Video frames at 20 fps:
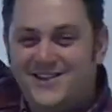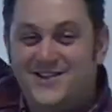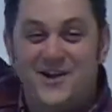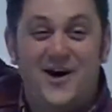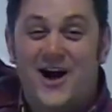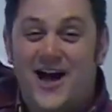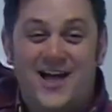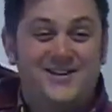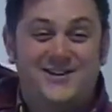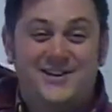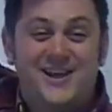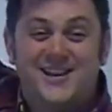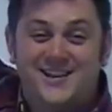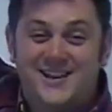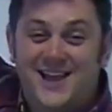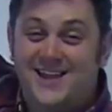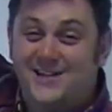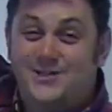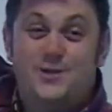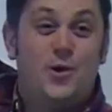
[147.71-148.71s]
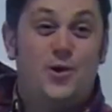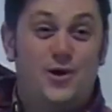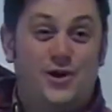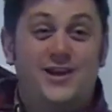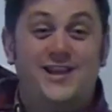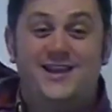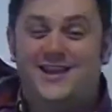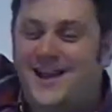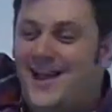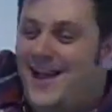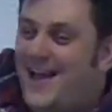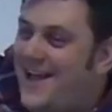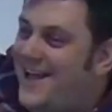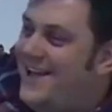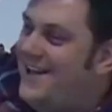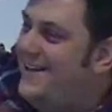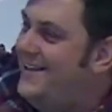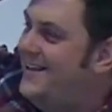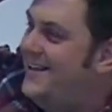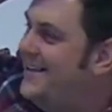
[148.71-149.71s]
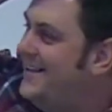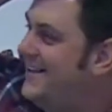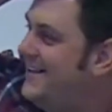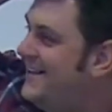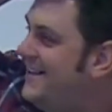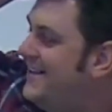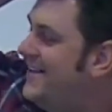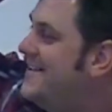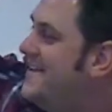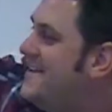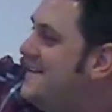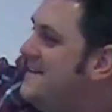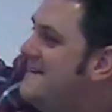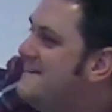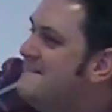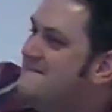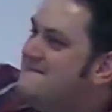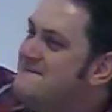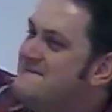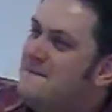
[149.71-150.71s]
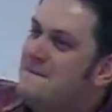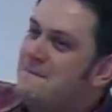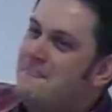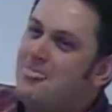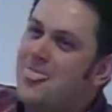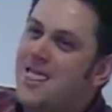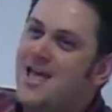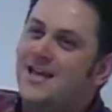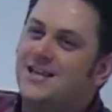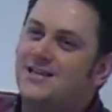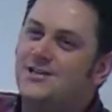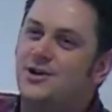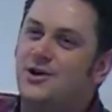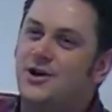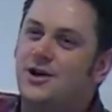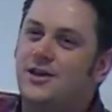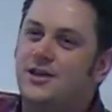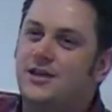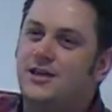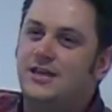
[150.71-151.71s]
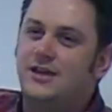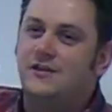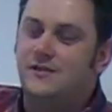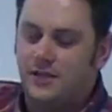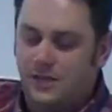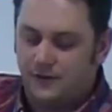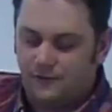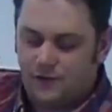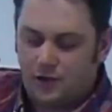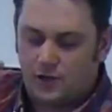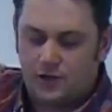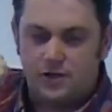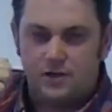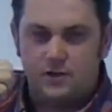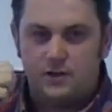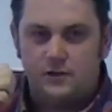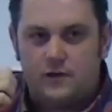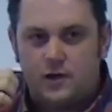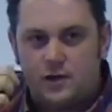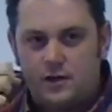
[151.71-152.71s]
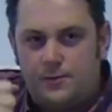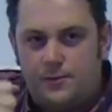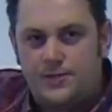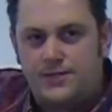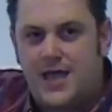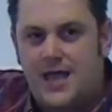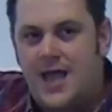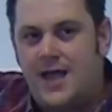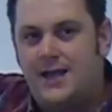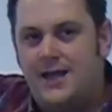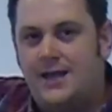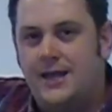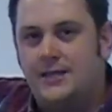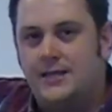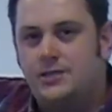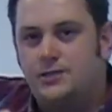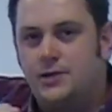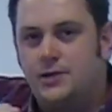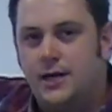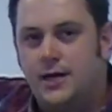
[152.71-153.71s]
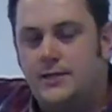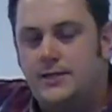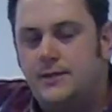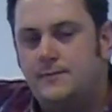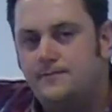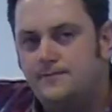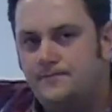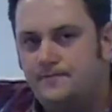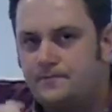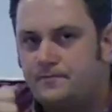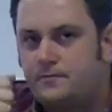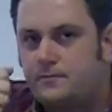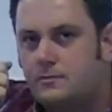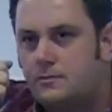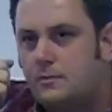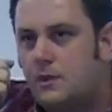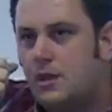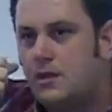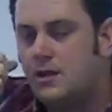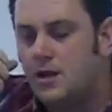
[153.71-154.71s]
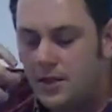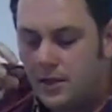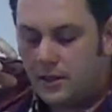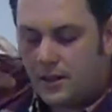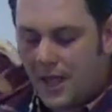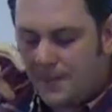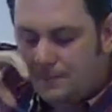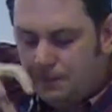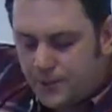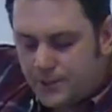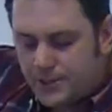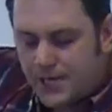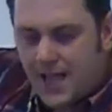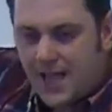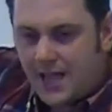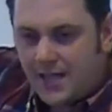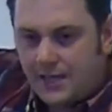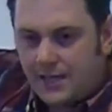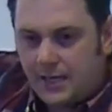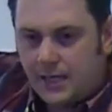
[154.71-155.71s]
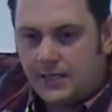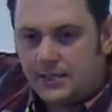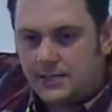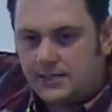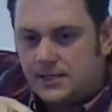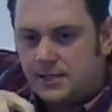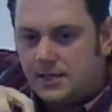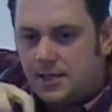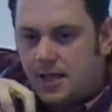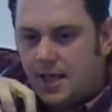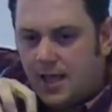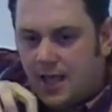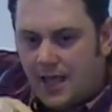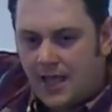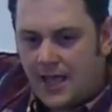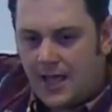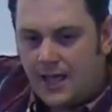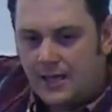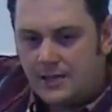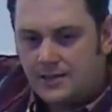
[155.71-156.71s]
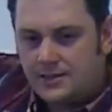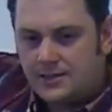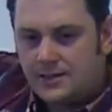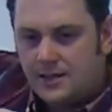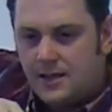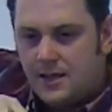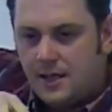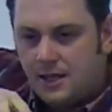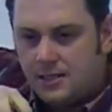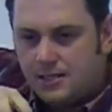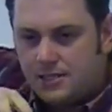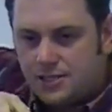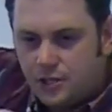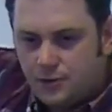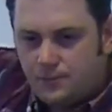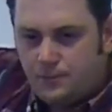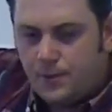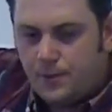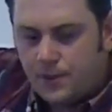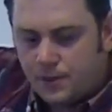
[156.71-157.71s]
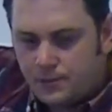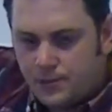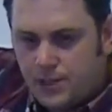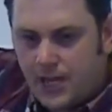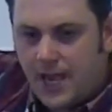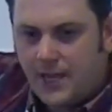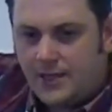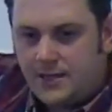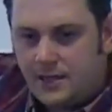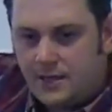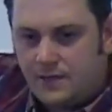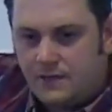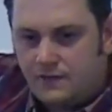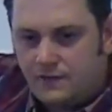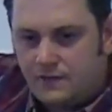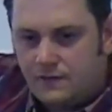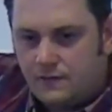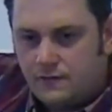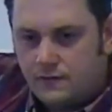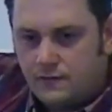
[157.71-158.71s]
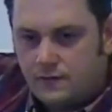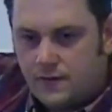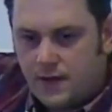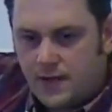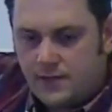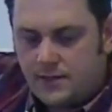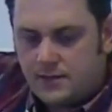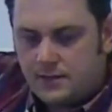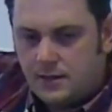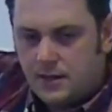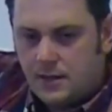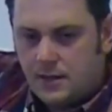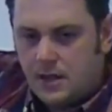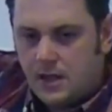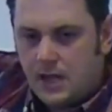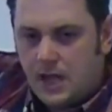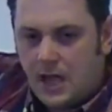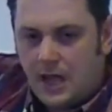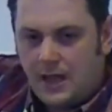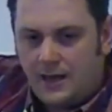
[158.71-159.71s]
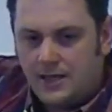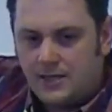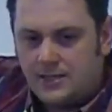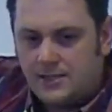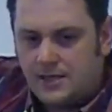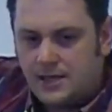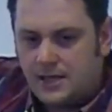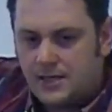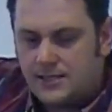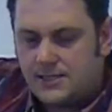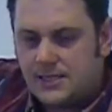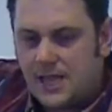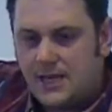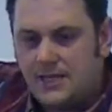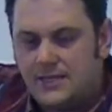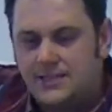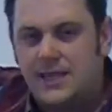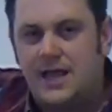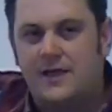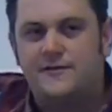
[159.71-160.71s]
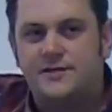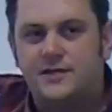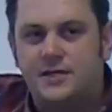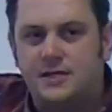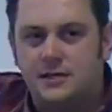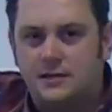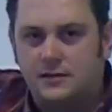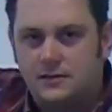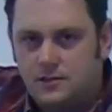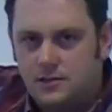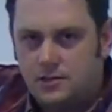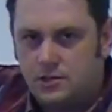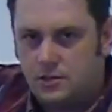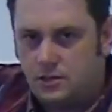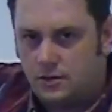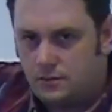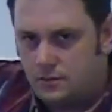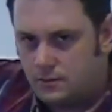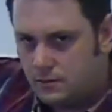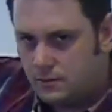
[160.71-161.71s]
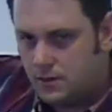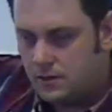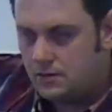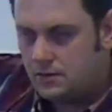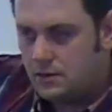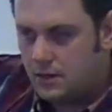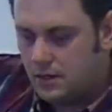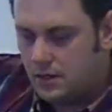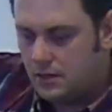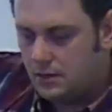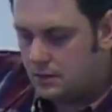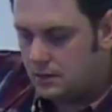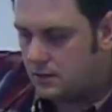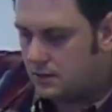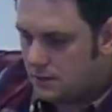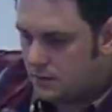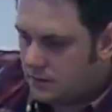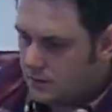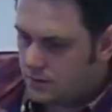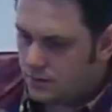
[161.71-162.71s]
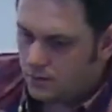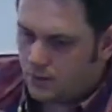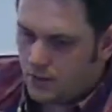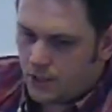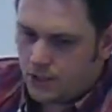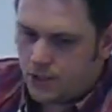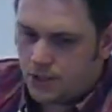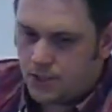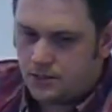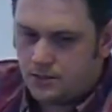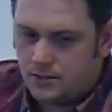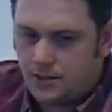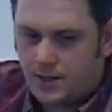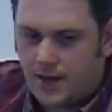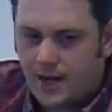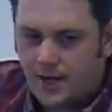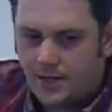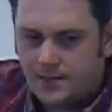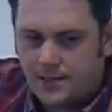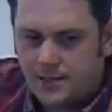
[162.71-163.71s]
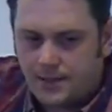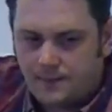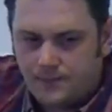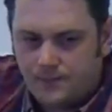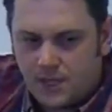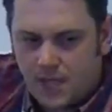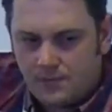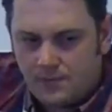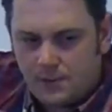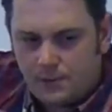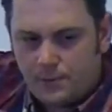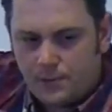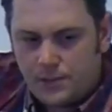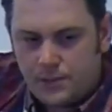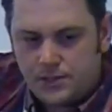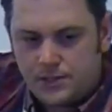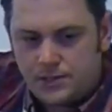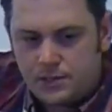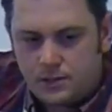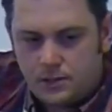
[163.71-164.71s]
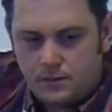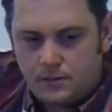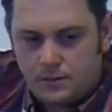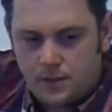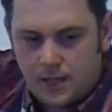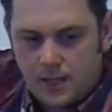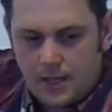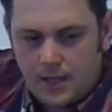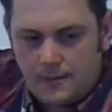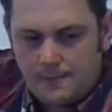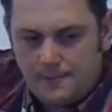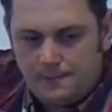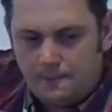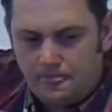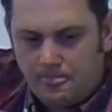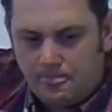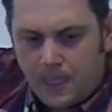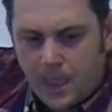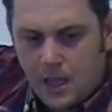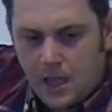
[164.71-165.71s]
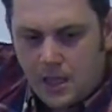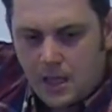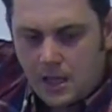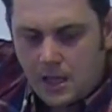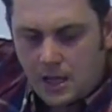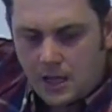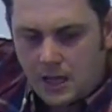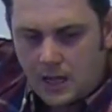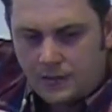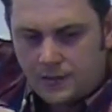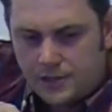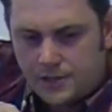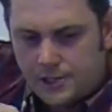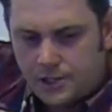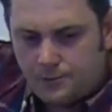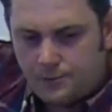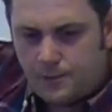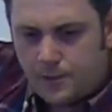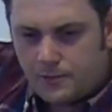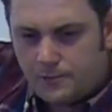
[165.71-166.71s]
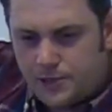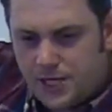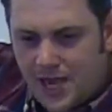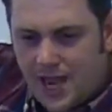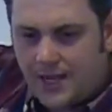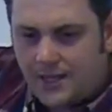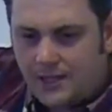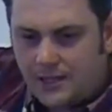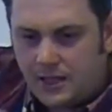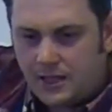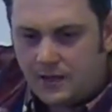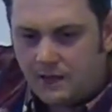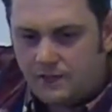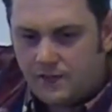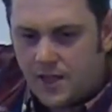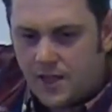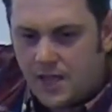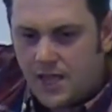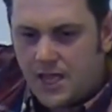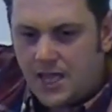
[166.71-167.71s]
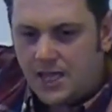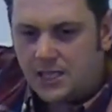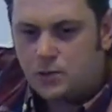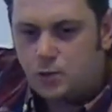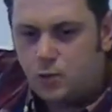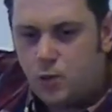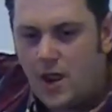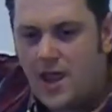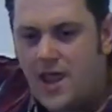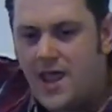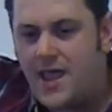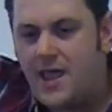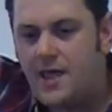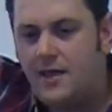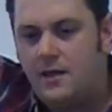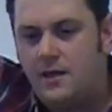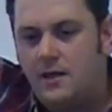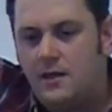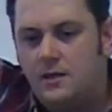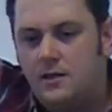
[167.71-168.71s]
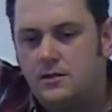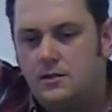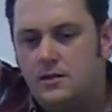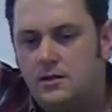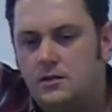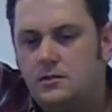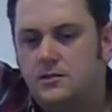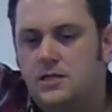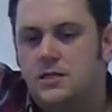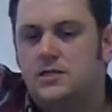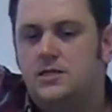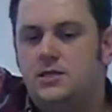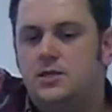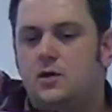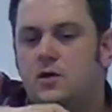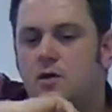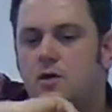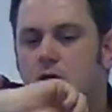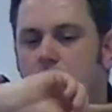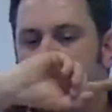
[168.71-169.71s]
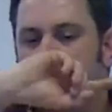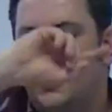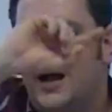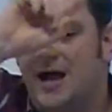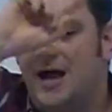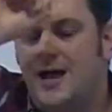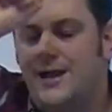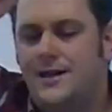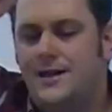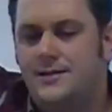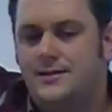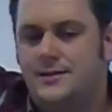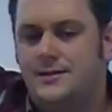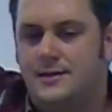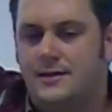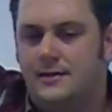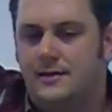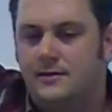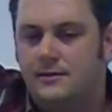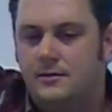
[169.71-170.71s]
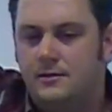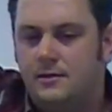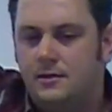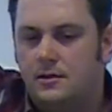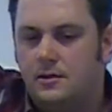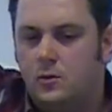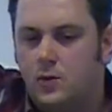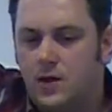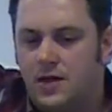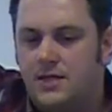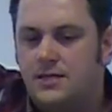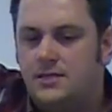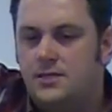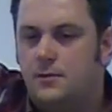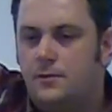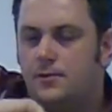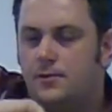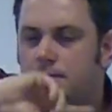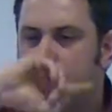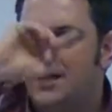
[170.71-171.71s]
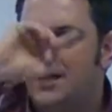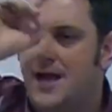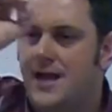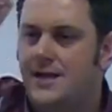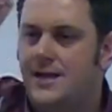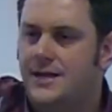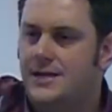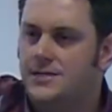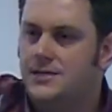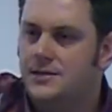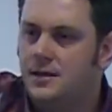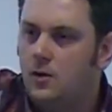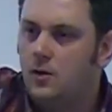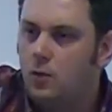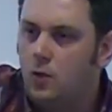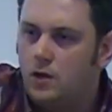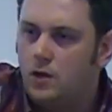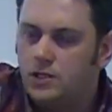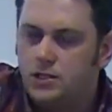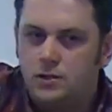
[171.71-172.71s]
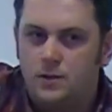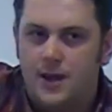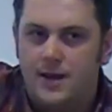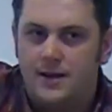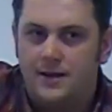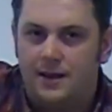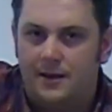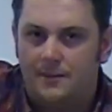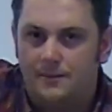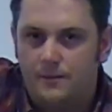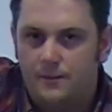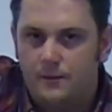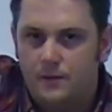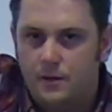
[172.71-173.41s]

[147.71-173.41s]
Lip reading: No, it's like Dory. Yeah. So you've got your protagonist, right? Now then, that protagonist has a super objective, right? And it's a Stanislavski term that the Russian director came up with this term. And the super objective is where does your protagonist want to end up?